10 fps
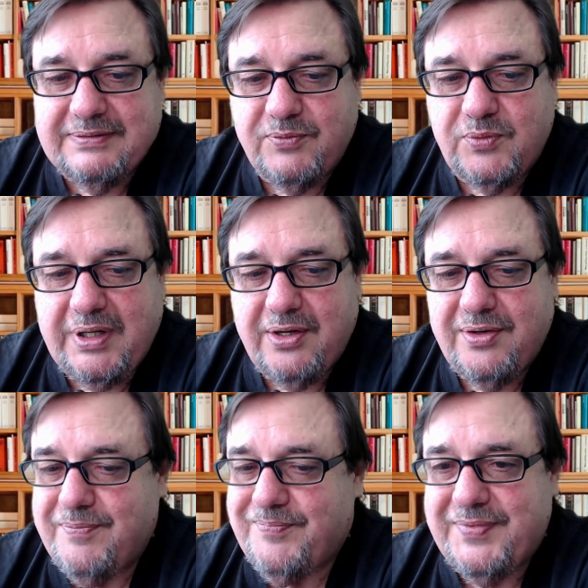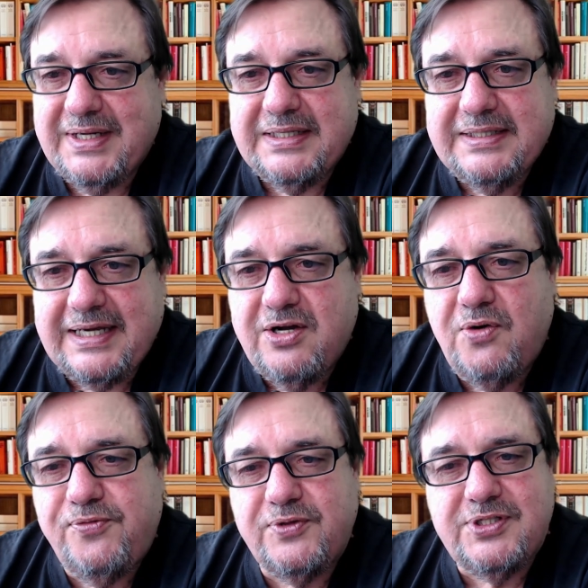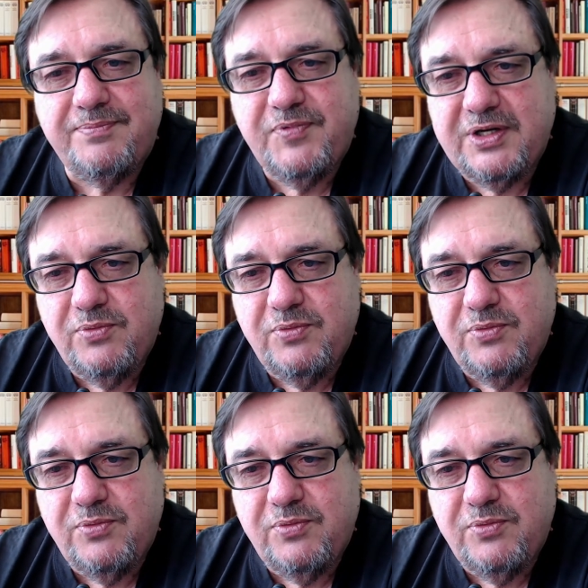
where they go for something